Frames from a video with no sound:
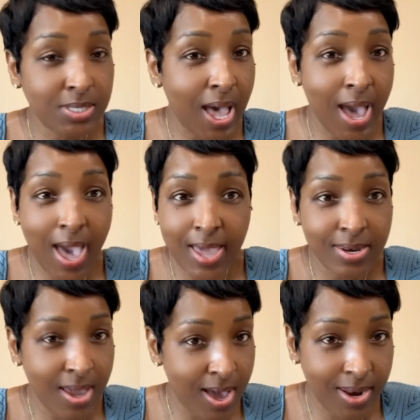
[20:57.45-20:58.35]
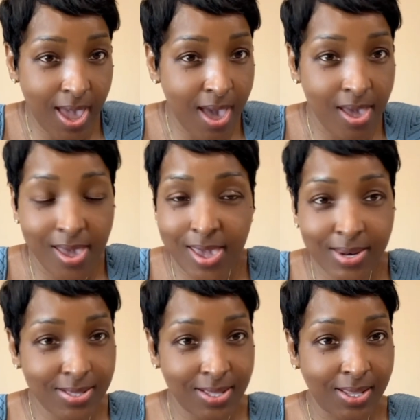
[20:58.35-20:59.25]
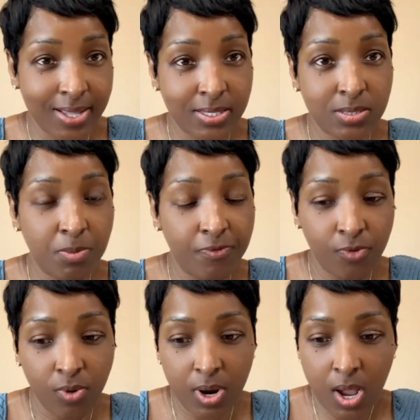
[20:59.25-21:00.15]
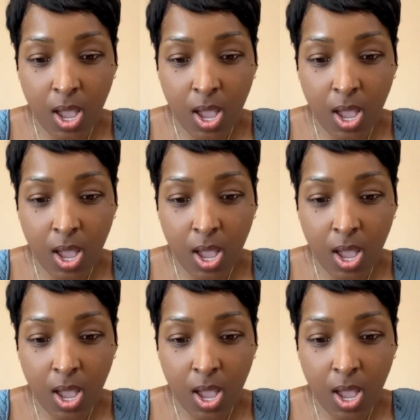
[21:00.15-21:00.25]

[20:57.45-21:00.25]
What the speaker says: I had not had anything like this before,